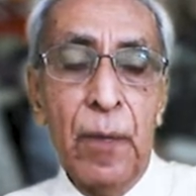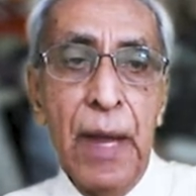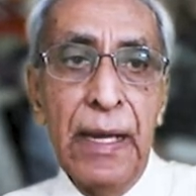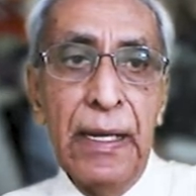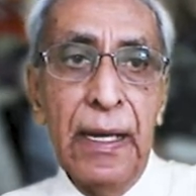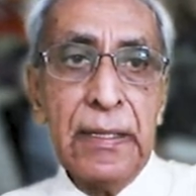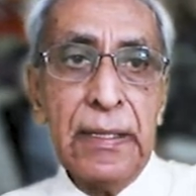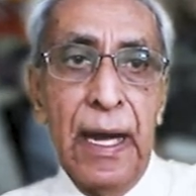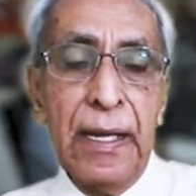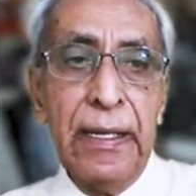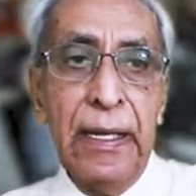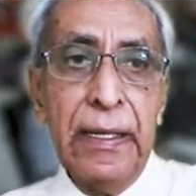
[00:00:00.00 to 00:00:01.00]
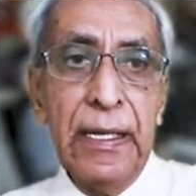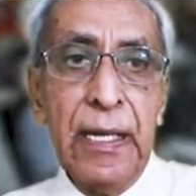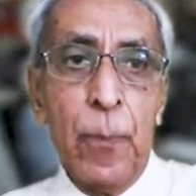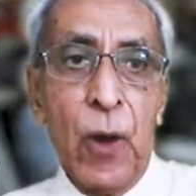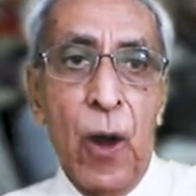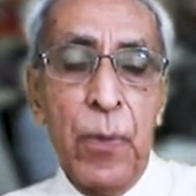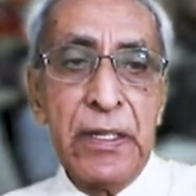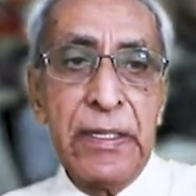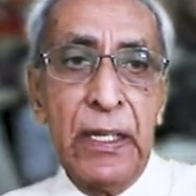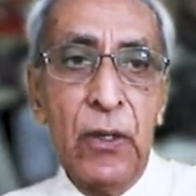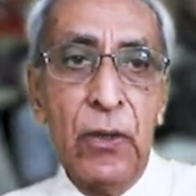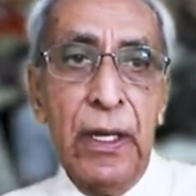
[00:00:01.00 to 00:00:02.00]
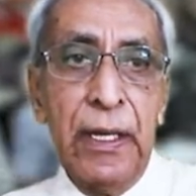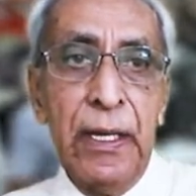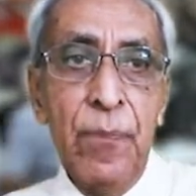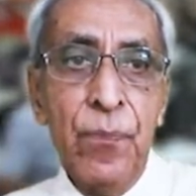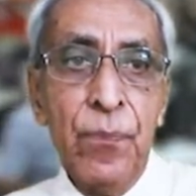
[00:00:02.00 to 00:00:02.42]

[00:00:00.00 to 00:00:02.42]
bankers are taking a proper security